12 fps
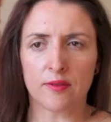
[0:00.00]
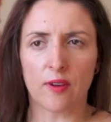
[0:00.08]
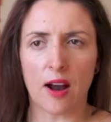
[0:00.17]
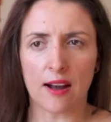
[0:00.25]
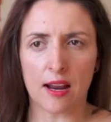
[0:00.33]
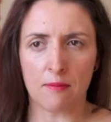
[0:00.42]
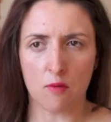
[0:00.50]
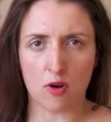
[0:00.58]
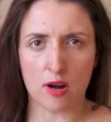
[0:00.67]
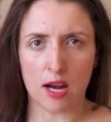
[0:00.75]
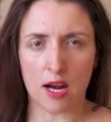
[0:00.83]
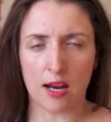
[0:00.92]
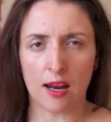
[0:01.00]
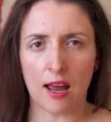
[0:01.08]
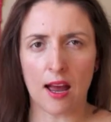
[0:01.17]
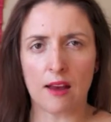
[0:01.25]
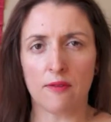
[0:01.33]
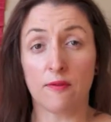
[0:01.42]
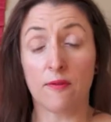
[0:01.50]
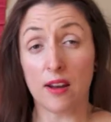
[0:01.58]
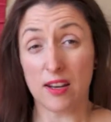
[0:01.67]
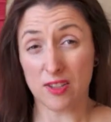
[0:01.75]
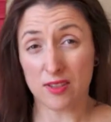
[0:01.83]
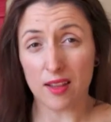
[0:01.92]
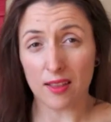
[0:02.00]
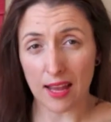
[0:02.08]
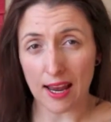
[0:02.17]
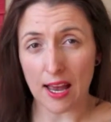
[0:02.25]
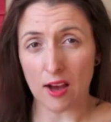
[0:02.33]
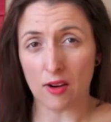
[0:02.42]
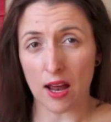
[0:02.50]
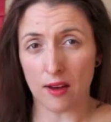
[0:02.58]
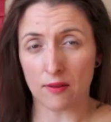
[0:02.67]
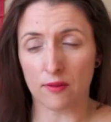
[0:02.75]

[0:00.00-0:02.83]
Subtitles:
Friday morning I finished the layout